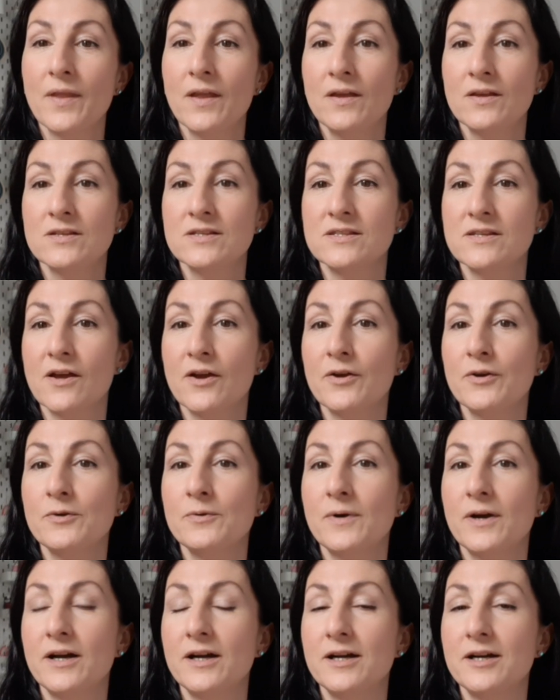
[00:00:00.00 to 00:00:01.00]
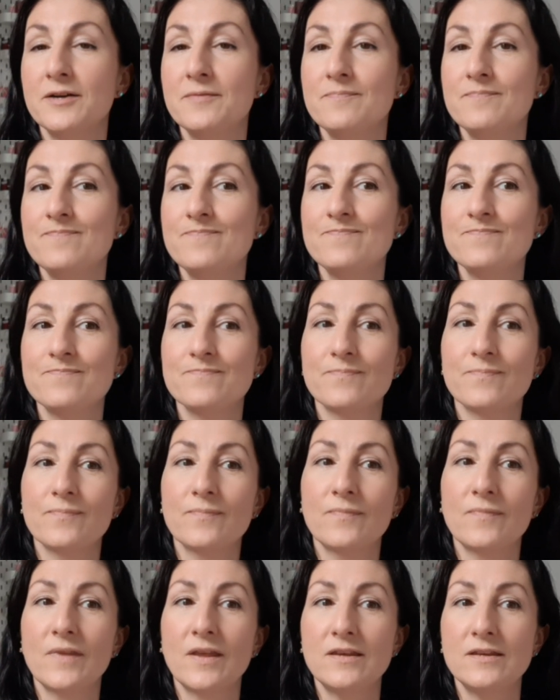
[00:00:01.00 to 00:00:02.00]
So
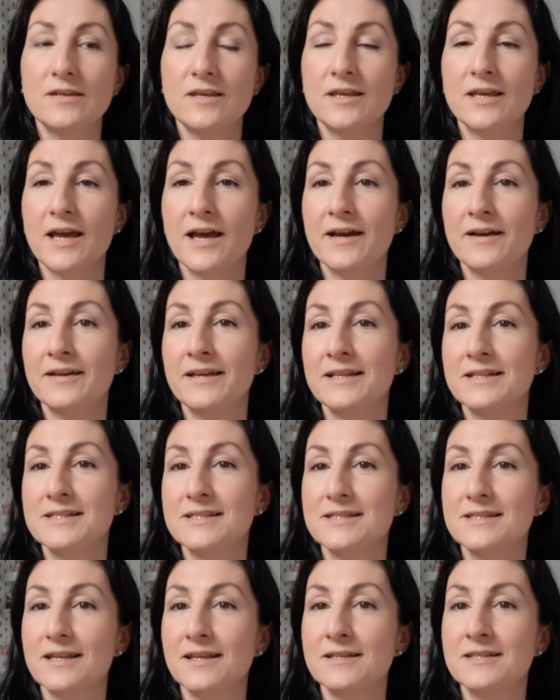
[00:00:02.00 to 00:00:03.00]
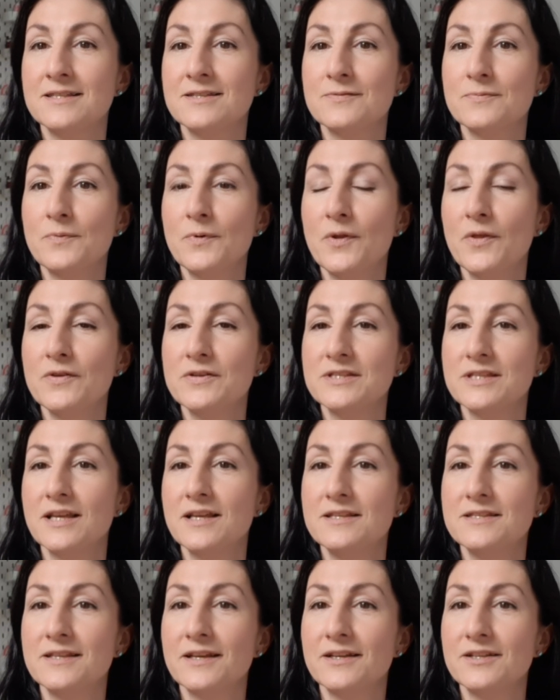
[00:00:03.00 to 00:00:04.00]
yeah, it's one of those
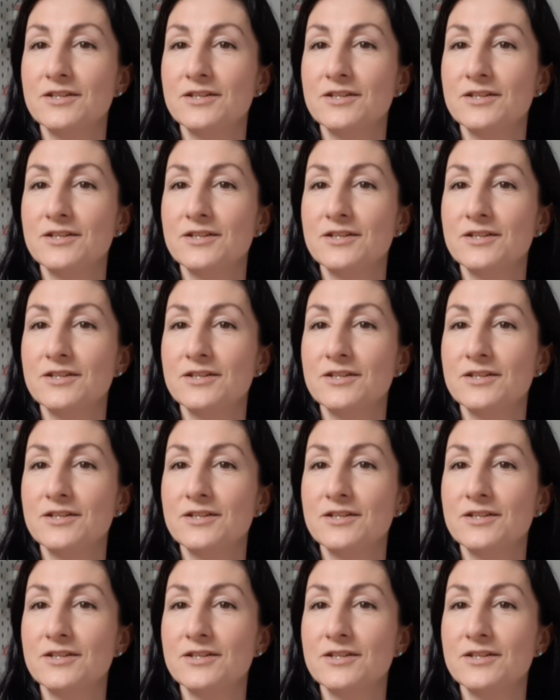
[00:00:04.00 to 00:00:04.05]
things that